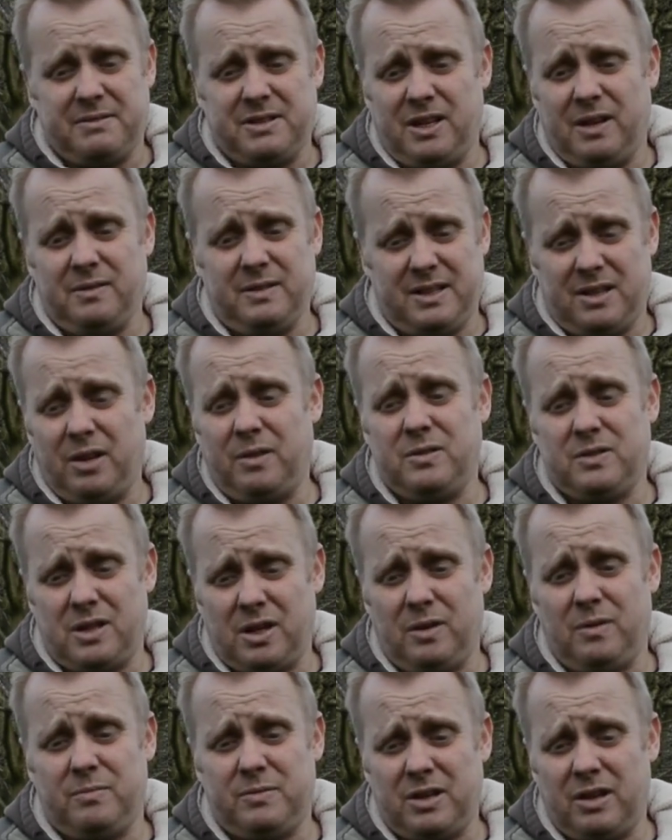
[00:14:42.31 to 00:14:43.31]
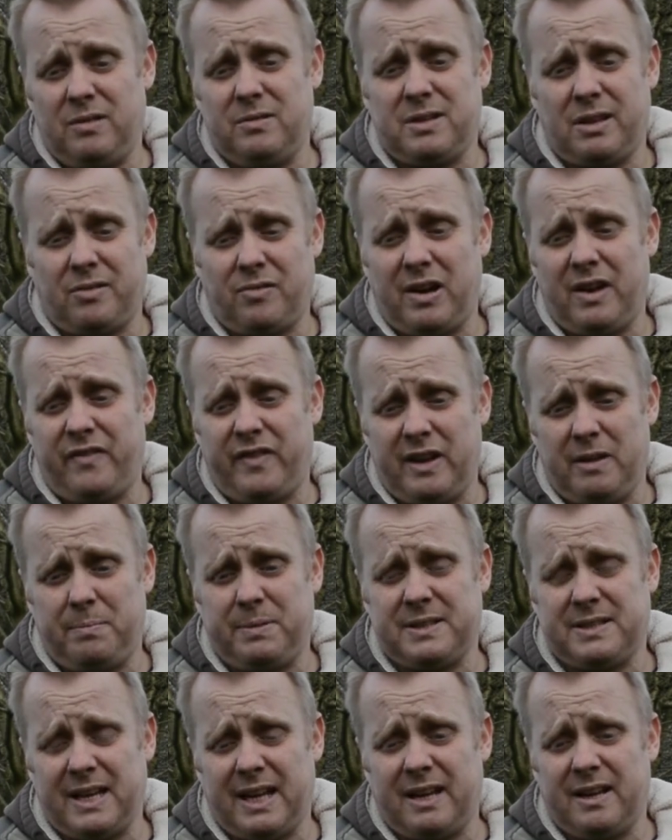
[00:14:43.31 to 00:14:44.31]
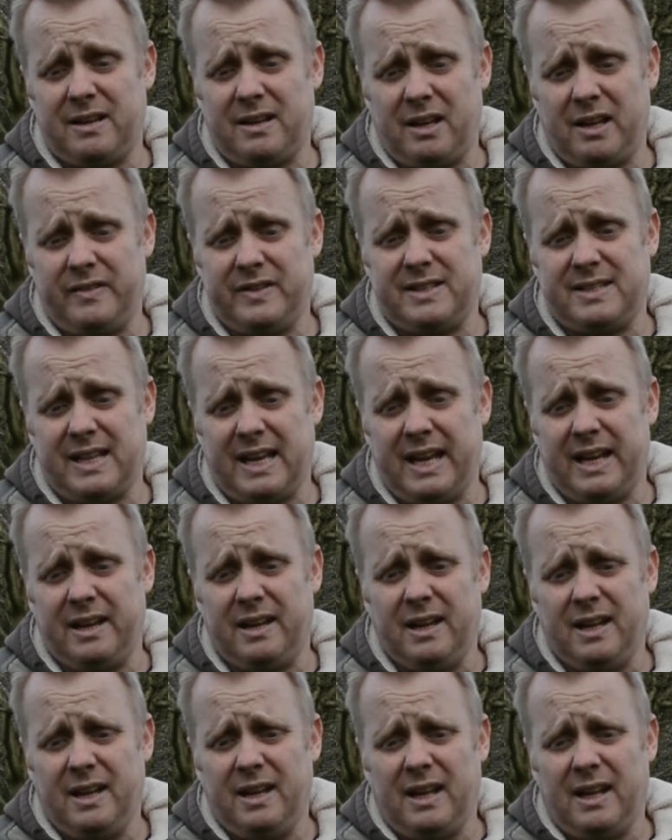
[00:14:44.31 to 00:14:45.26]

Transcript: 2 to 3 feet per second over 10,